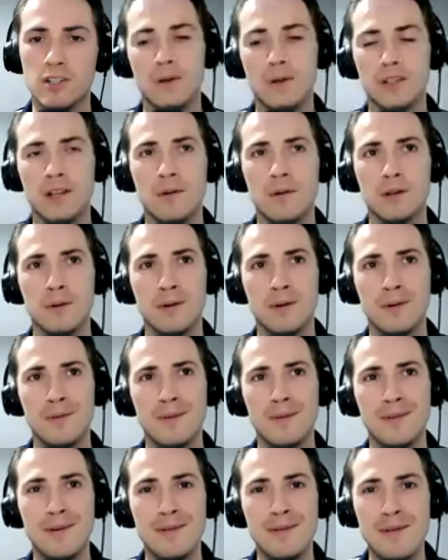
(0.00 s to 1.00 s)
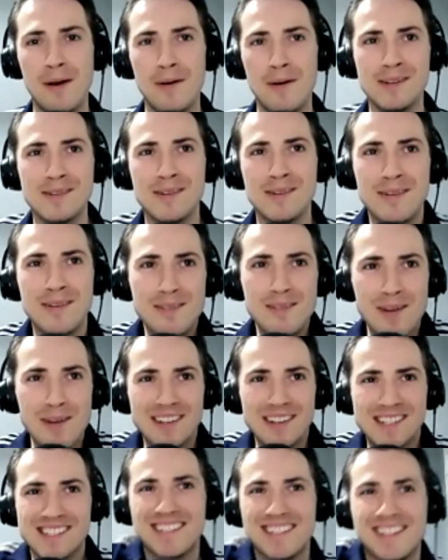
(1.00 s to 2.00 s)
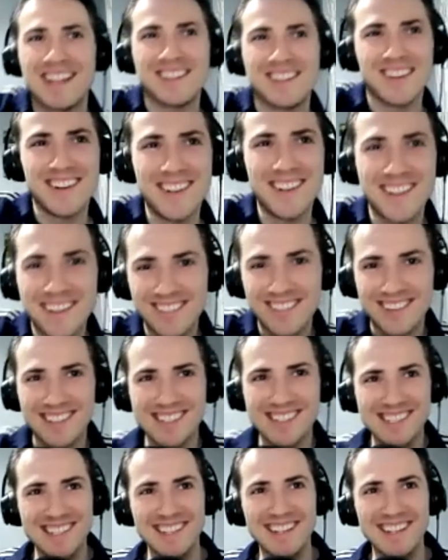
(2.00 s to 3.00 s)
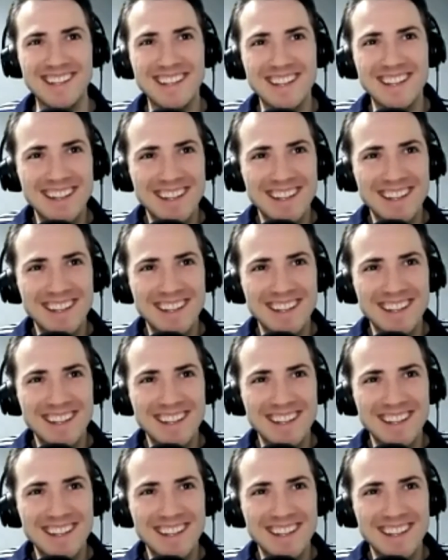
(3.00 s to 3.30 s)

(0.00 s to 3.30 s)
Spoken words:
What was it that done it? What did you eat?